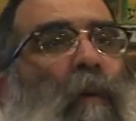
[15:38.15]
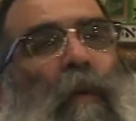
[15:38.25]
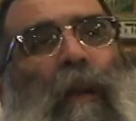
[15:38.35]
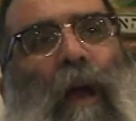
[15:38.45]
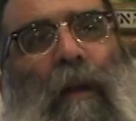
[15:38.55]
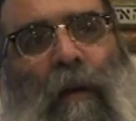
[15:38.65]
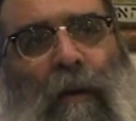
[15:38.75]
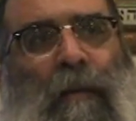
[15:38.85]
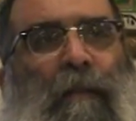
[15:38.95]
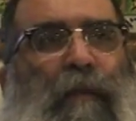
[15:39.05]
Well, I
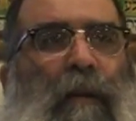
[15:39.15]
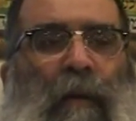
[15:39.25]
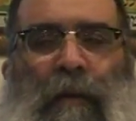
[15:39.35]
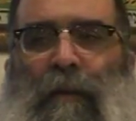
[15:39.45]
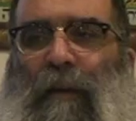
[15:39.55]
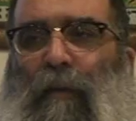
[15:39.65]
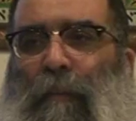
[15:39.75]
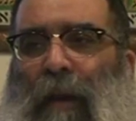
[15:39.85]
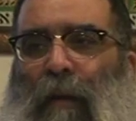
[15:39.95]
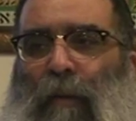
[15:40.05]
heard that if I learn this, I
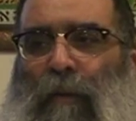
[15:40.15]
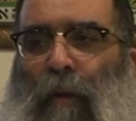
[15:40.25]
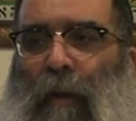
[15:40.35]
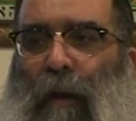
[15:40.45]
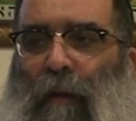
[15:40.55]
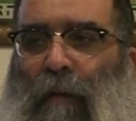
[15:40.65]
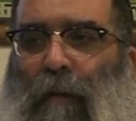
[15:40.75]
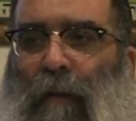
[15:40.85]
could be a good lawyer.